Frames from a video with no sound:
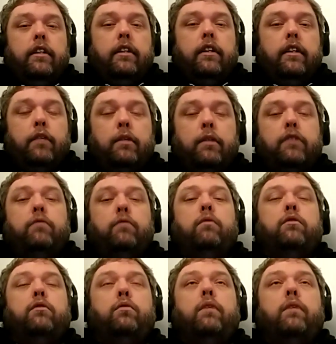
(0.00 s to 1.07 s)
I went to a
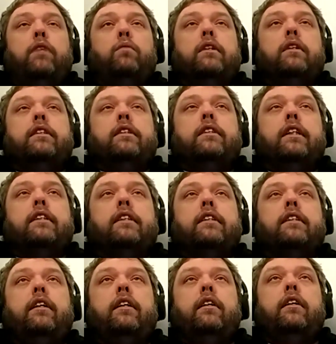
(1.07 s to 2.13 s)

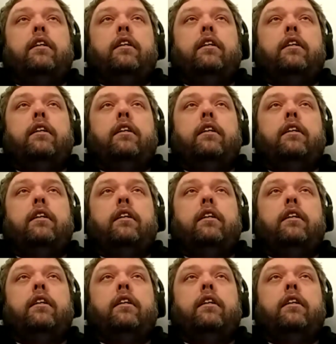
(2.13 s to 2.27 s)
2160